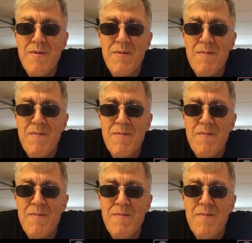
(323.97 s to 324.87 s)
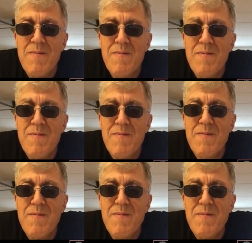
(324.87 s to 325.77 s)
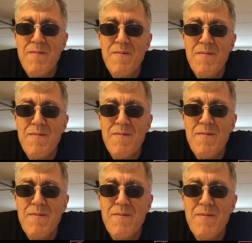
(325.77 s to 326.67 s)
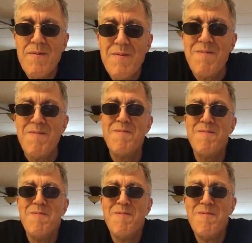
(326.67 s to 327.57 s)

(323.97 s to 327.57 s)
No words are spoken by the person on screen.